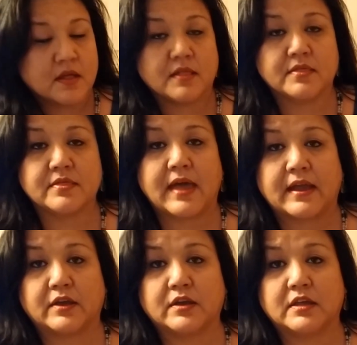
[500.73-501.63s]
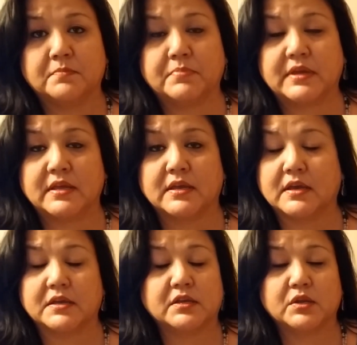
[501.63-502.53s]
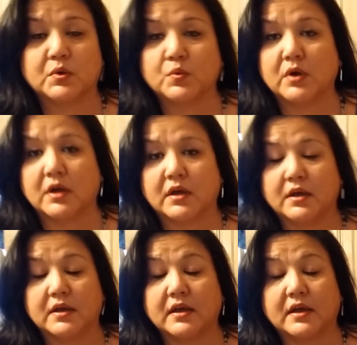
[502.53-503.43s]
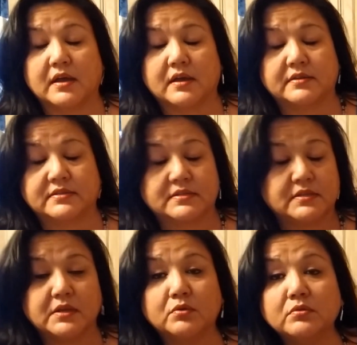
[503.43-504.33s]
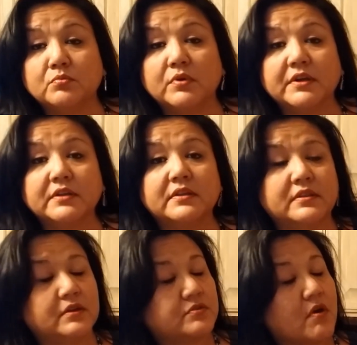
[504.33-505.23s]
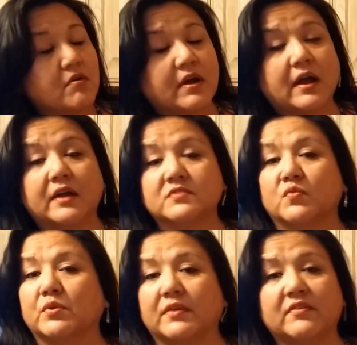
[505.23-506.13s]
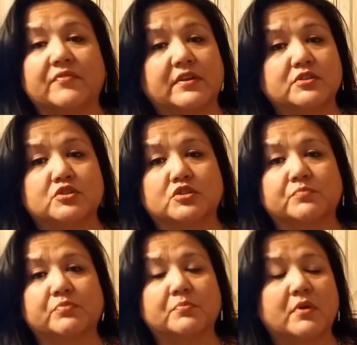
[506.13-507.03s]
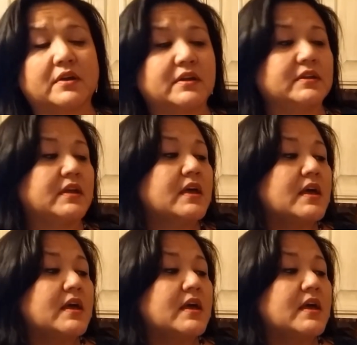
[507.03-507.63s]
that can be, you know, a steel one. There's all kinds of whatever you find in your supermarket.